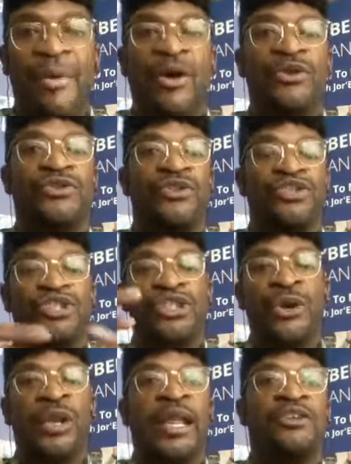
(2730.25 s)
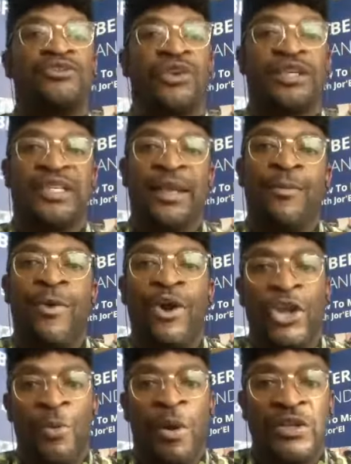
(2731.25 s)
post or shown an interest in what
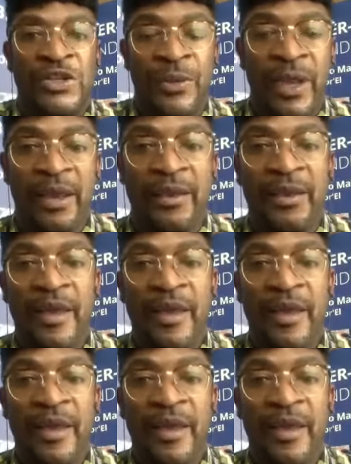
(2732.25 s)
you are doing.